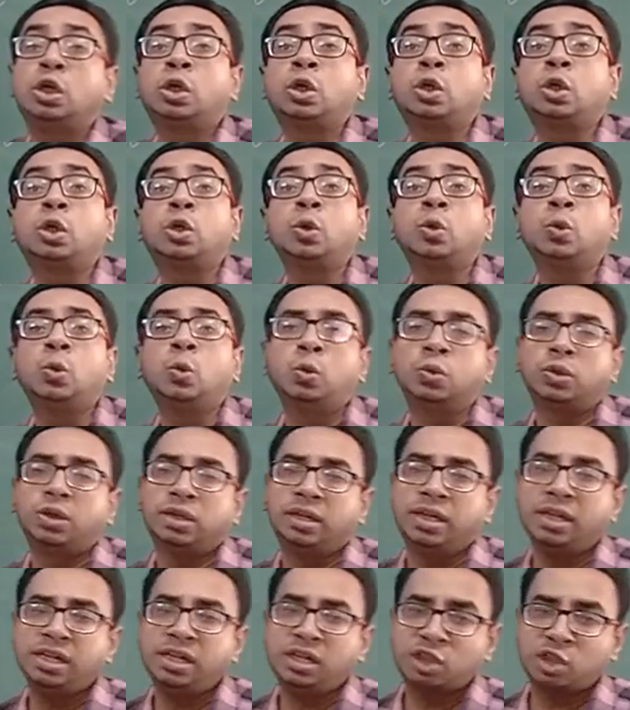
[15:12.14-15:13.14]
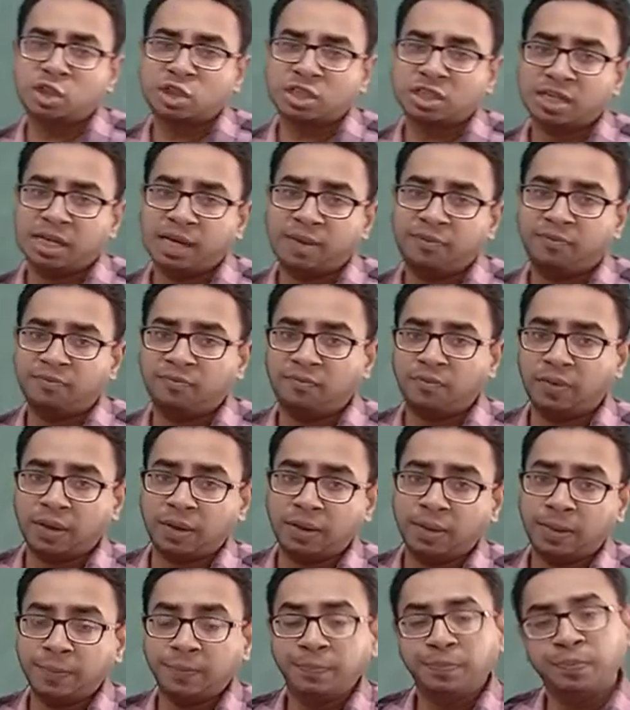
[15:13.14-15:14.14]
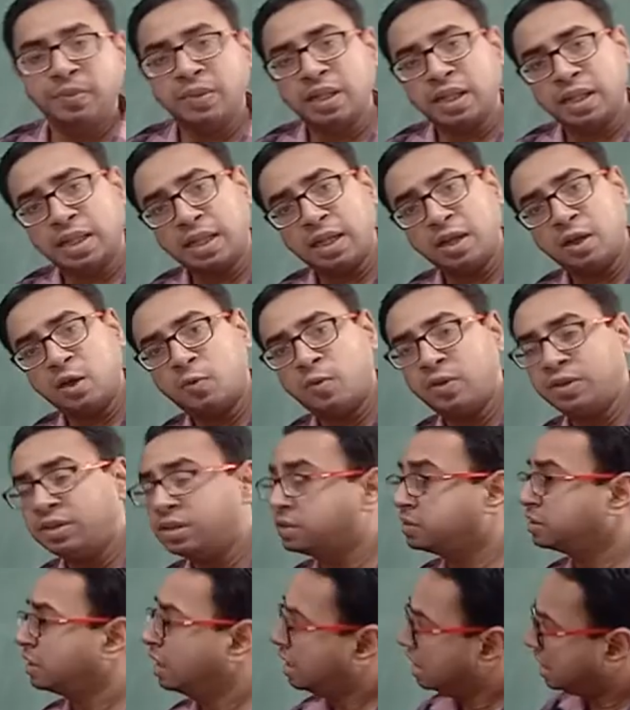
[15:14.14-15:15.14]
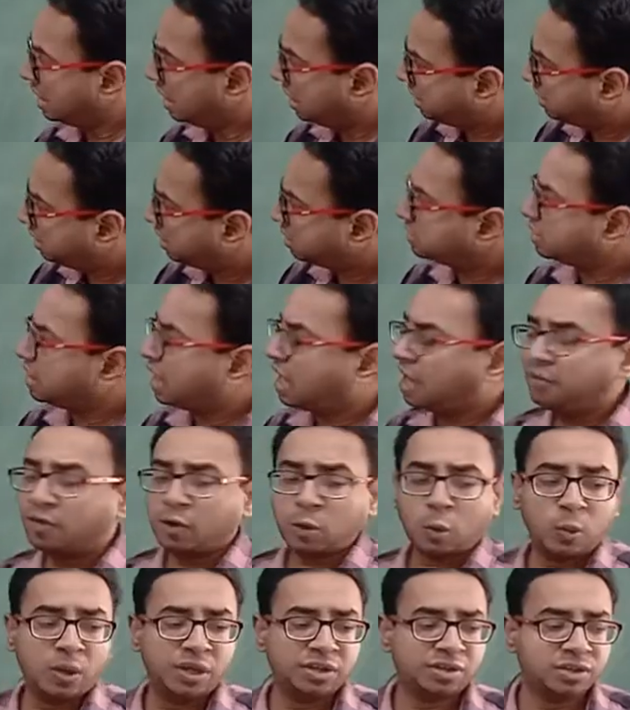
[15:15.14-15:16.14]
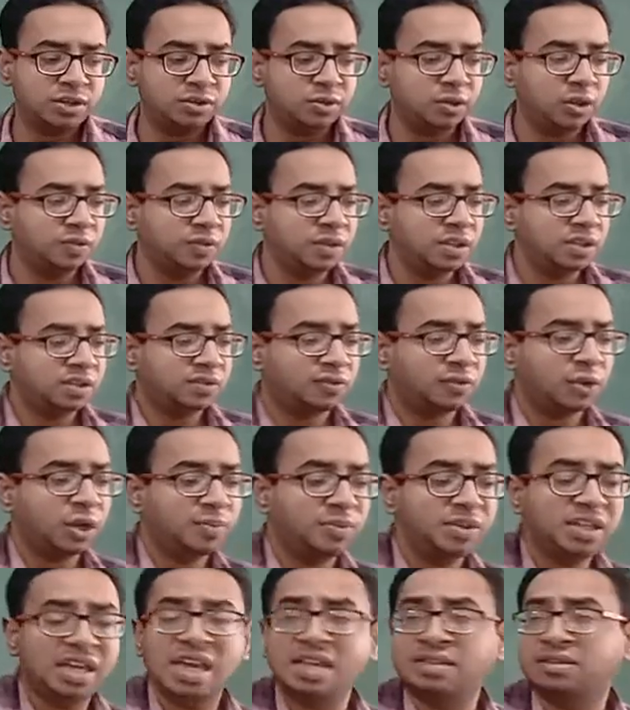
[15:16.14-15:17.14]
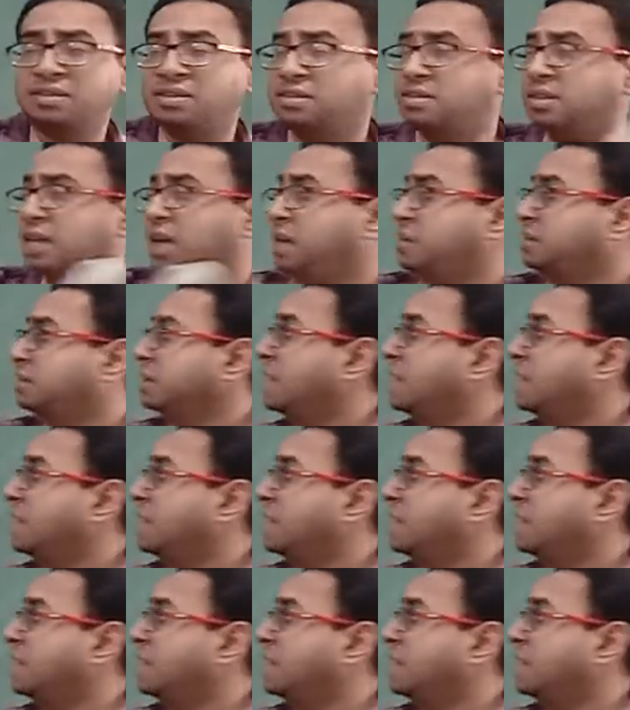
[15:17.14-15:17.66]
2D shape figure. Clear with this? Let's have a question on this from the exercise